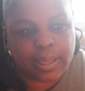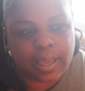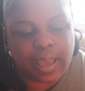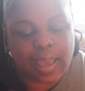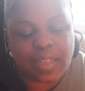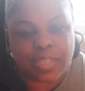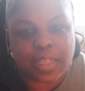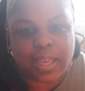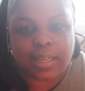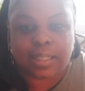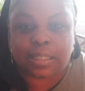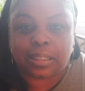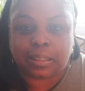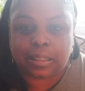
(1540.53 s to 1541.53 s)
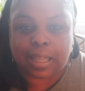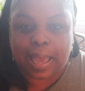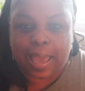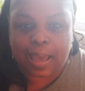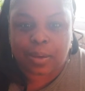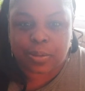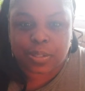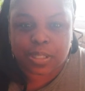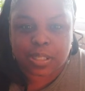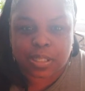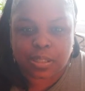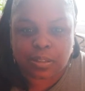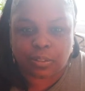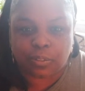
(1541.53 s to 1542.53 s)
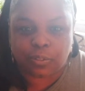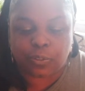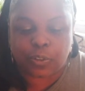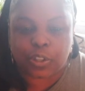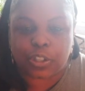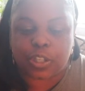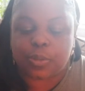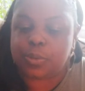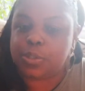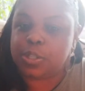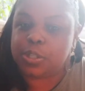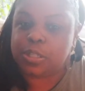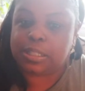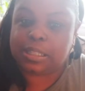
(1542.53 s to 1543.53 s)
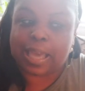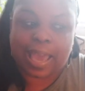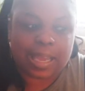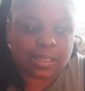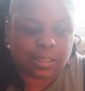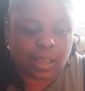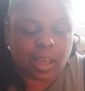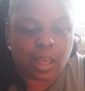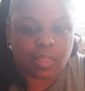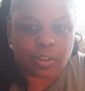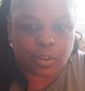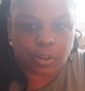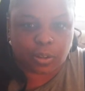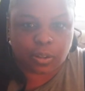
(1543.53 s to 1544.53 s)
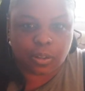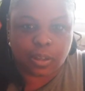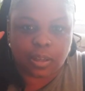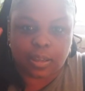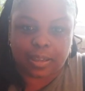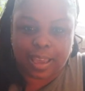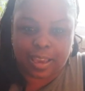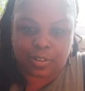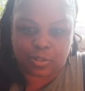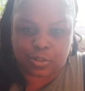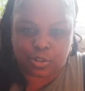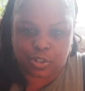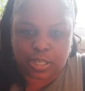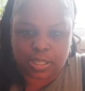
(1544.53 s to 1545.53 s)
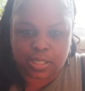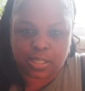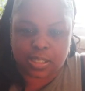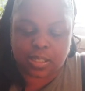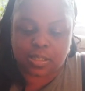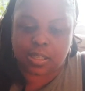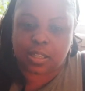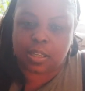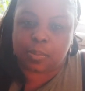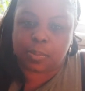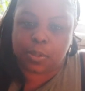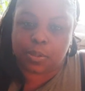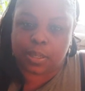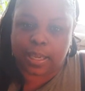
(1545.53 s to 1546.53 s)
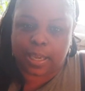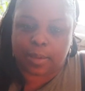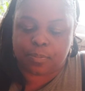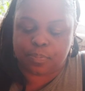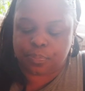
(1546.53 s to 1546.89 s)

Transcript: and then it allows for you to let other energies to communicate.